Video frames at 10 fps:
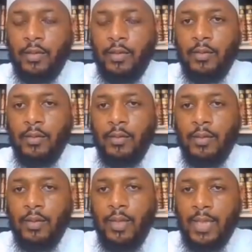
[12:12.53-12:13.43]

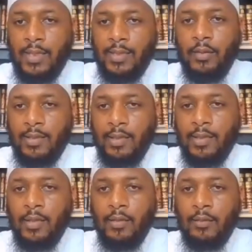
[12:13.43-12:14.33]
even the brother
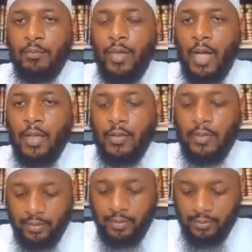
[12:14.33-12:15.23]
Najib
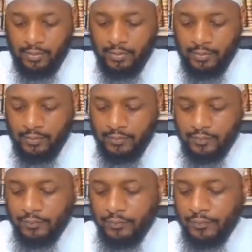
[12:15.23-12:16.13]
Angelisi,
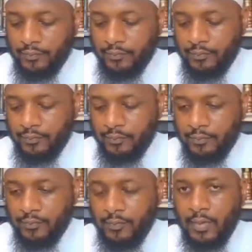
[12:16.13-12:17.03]
he spoke.